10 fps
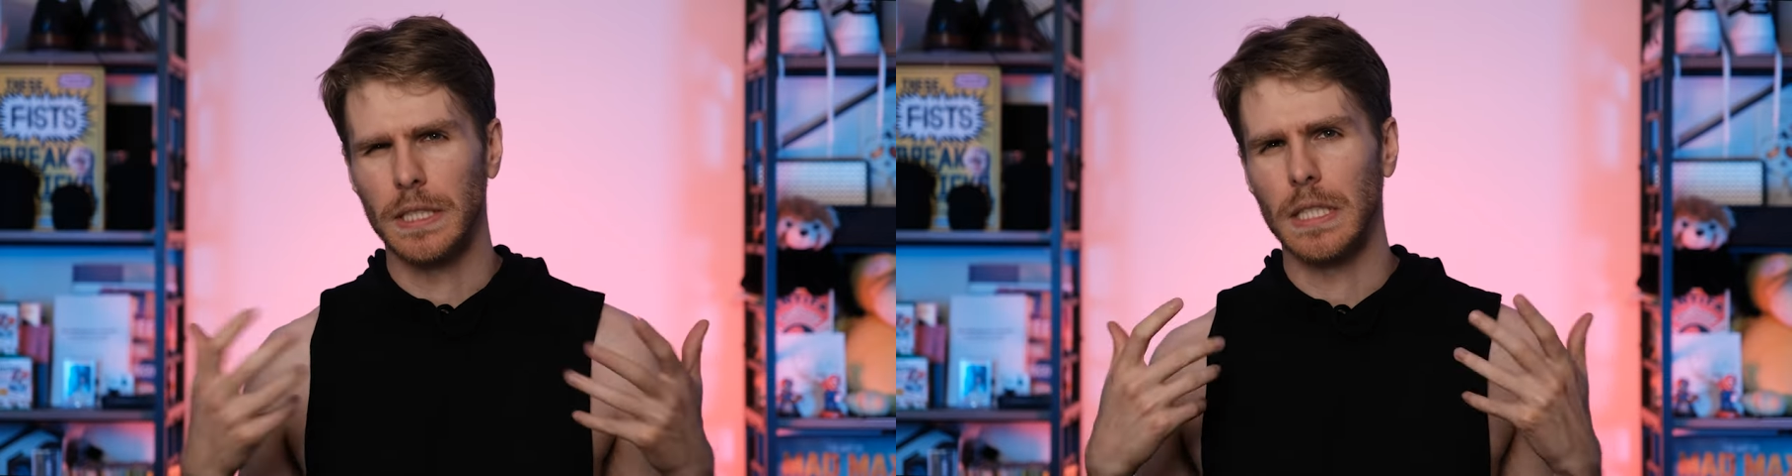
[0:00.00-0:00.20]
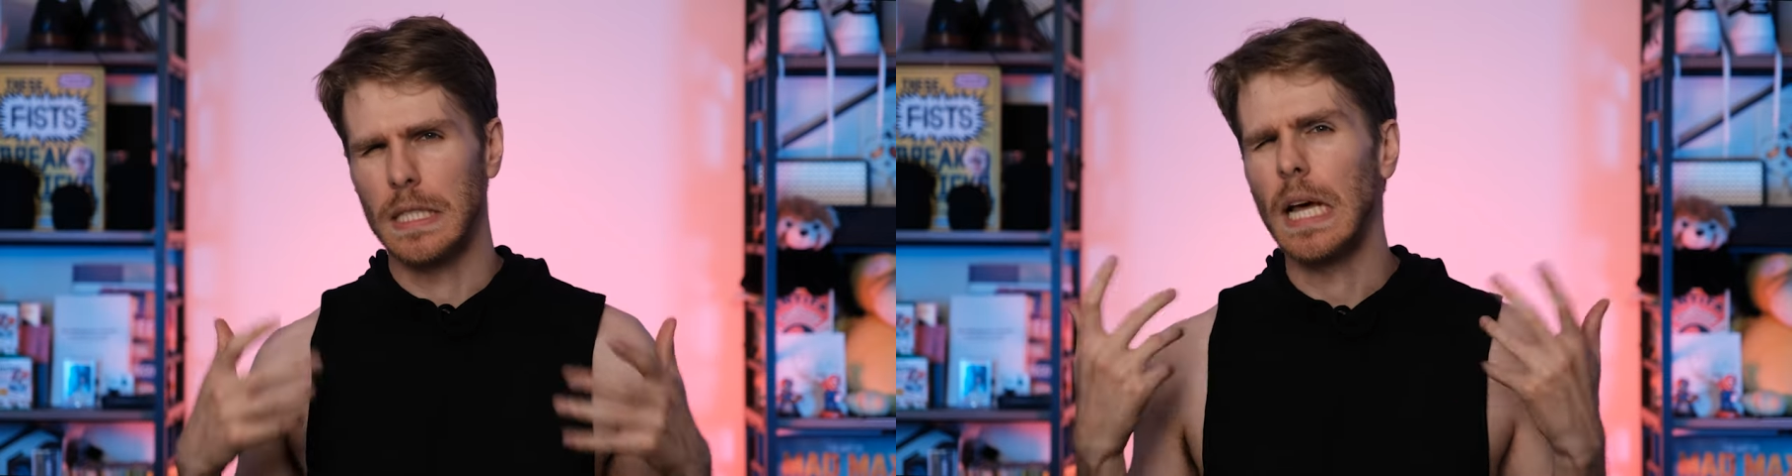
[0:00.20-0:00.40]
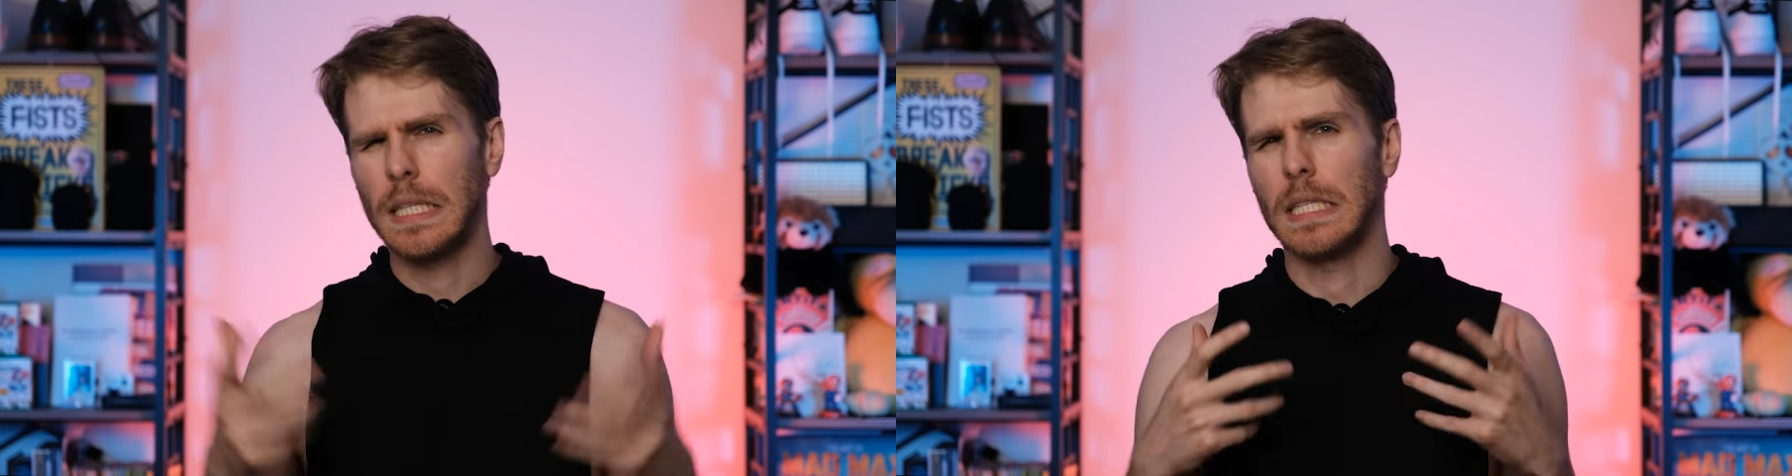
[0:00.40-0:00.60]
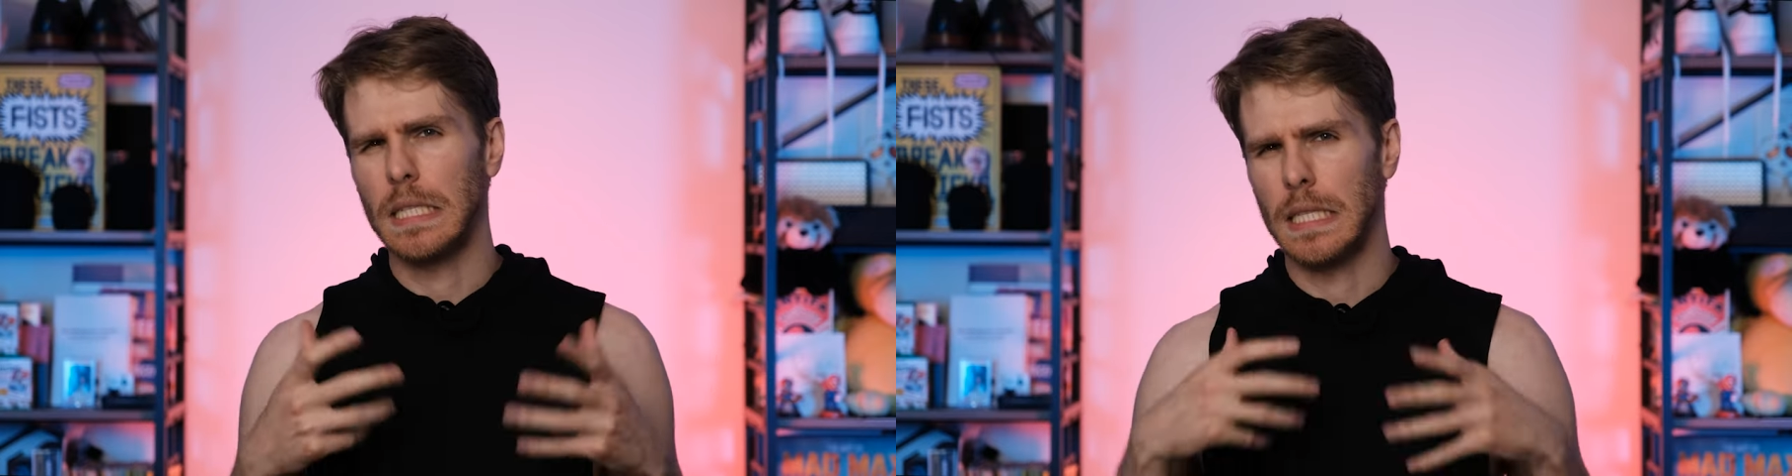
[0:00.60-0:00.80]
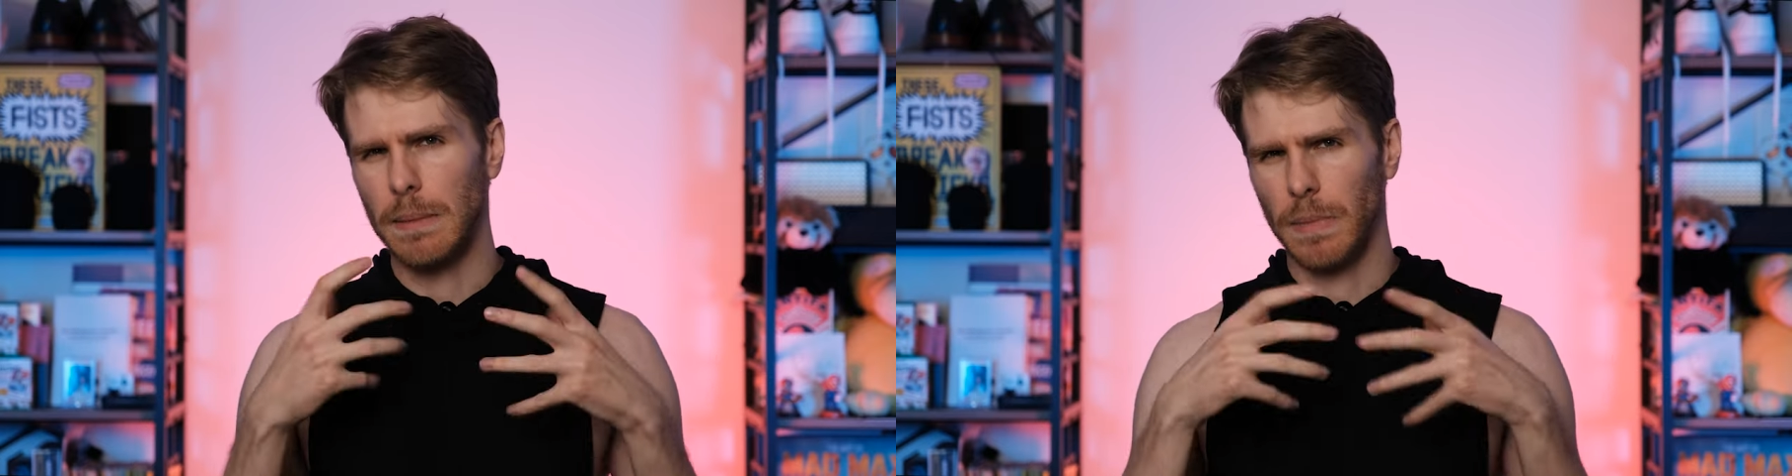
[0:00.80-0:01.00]
it just
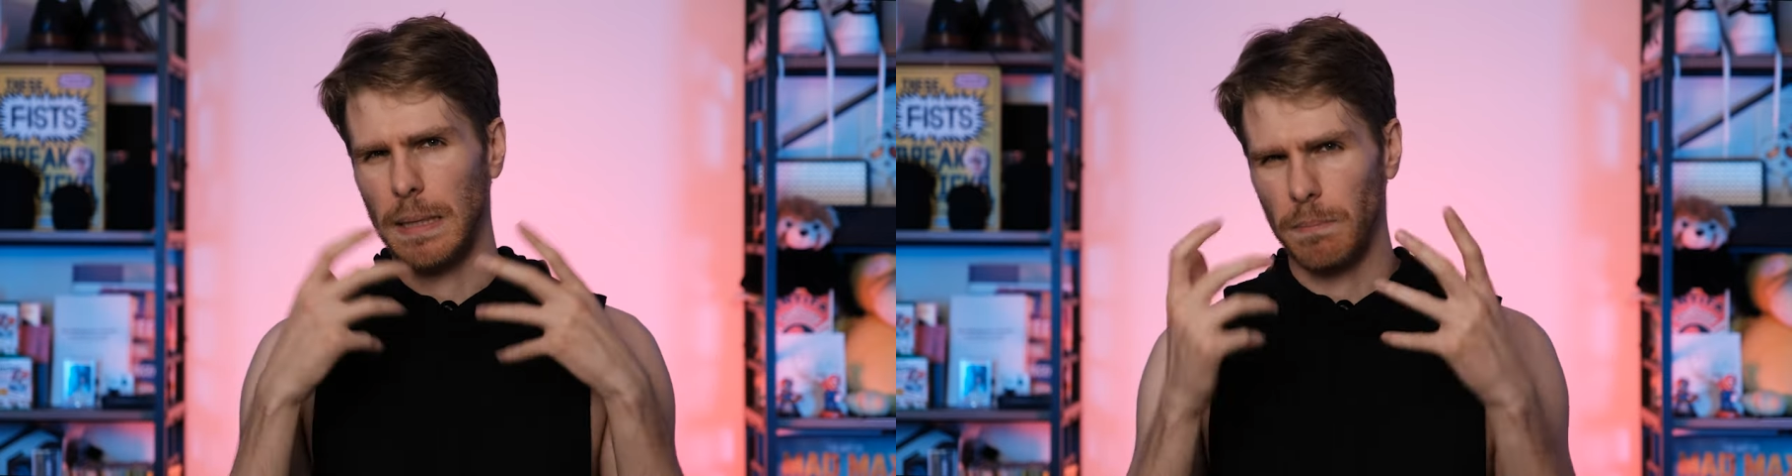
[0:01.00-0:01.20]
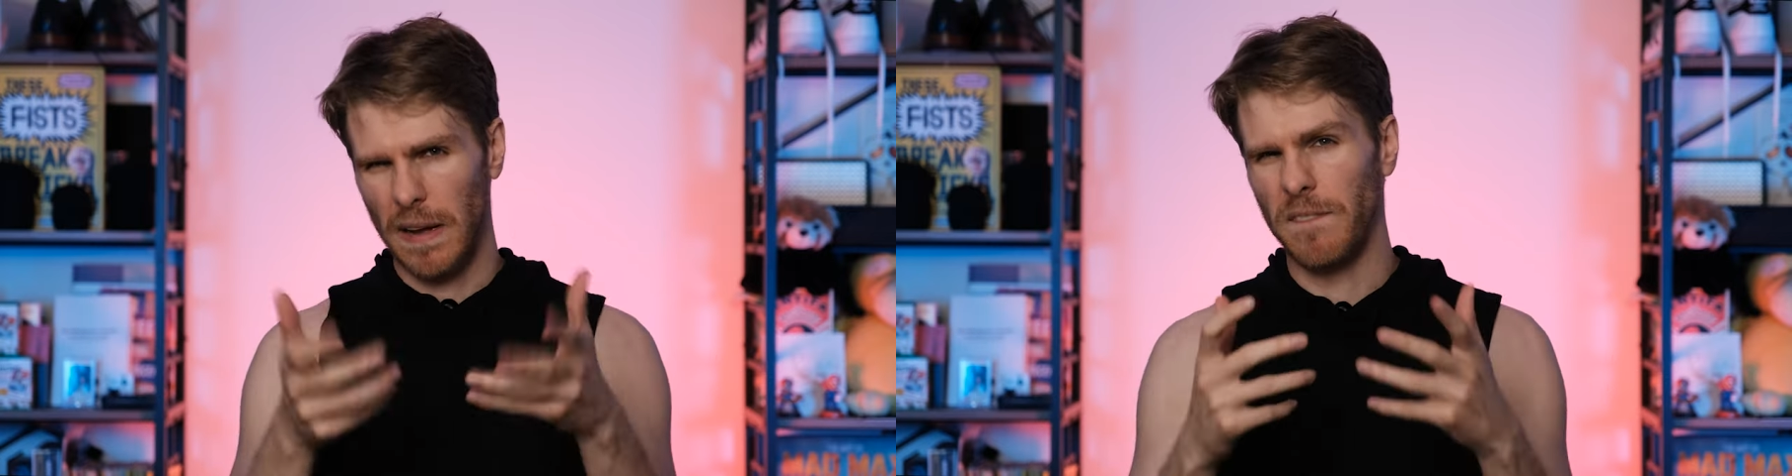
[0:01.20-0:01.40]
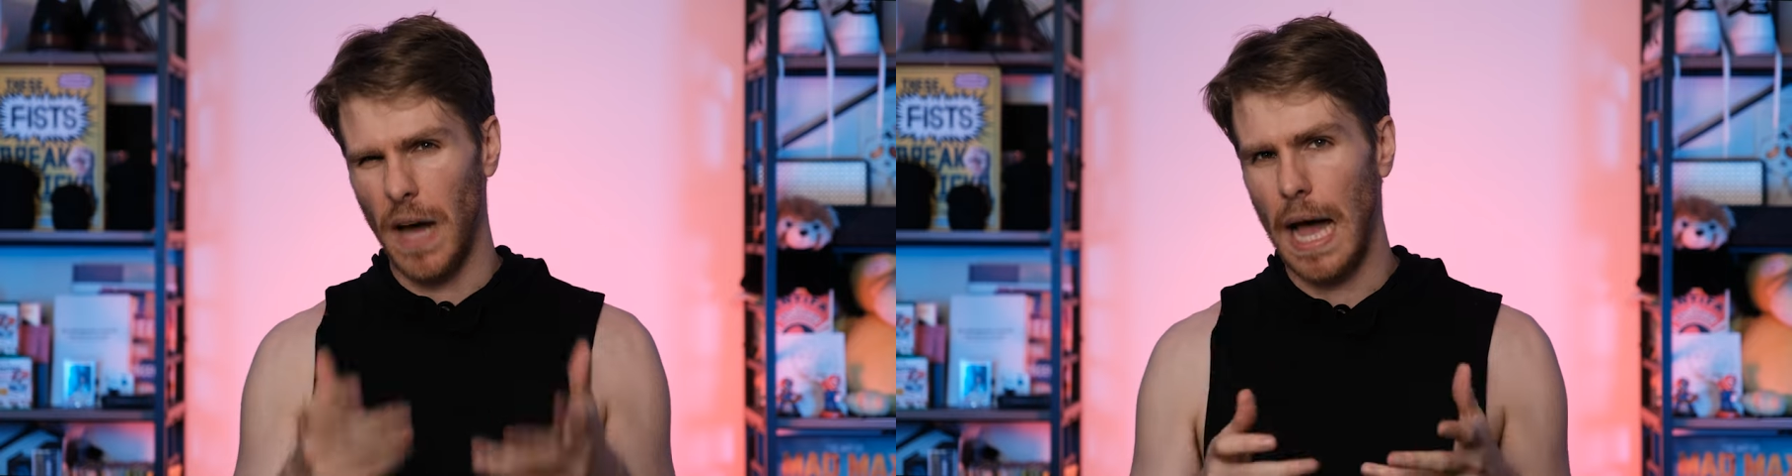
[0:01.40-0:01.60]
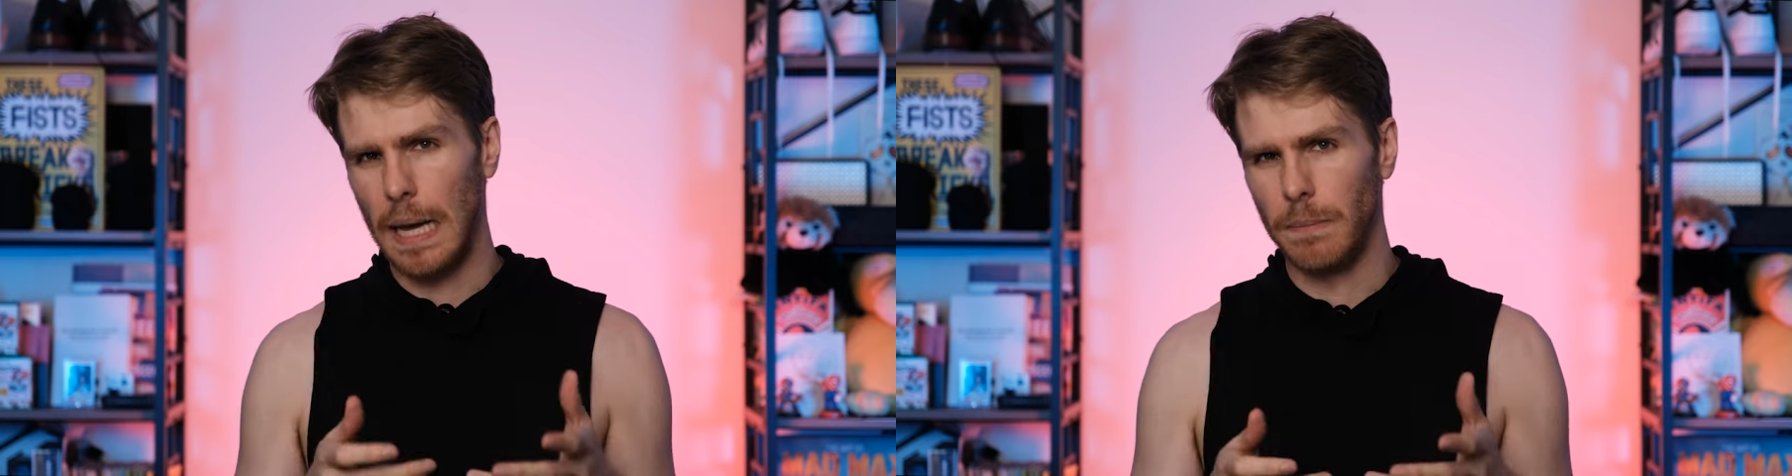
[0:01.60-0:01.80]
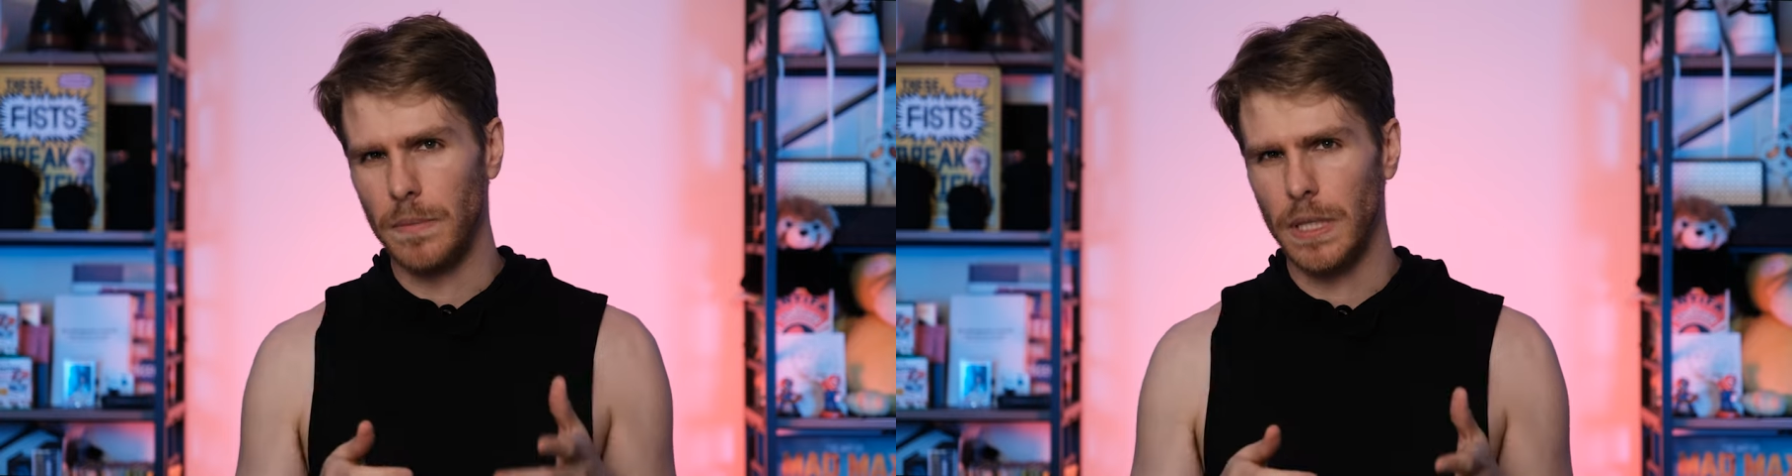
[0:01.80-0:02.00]
doesn't seem like my vibe,